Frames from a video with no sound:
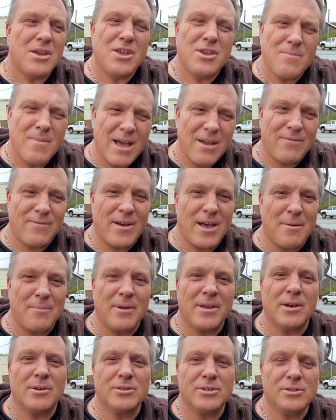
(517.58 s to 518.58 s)
you might find
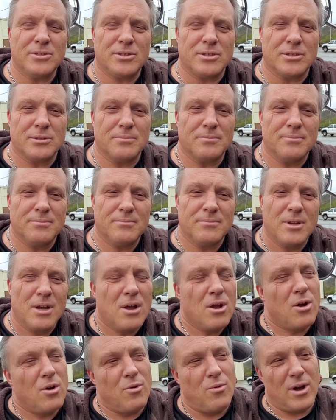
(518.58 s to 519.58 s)
me on YouTube,
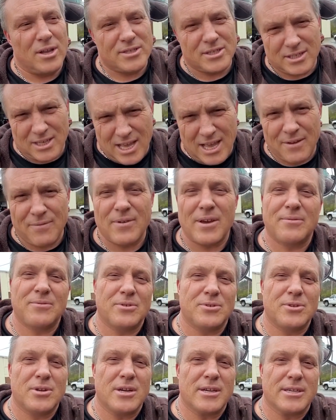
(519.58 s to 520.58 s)
watching Life
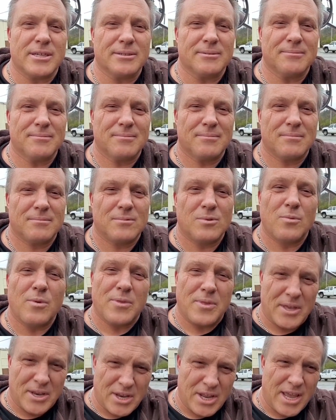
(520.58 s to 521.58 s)
After Trucking
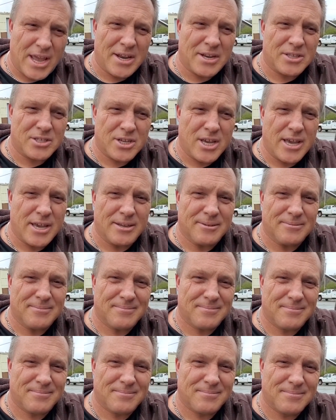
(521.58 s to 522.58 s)
with Indiana Jack.
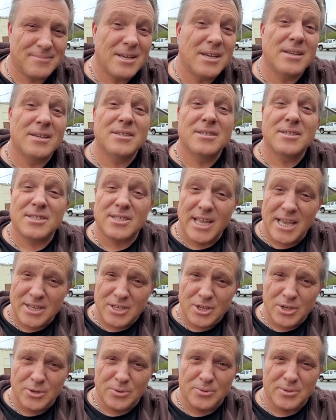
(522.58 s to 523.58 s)
Stay
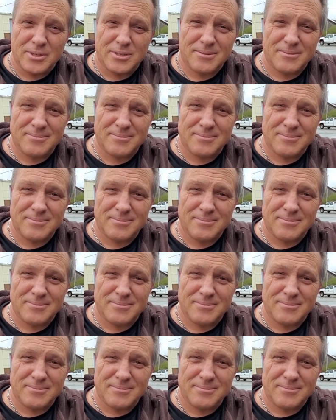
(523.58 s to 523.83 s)
tuned.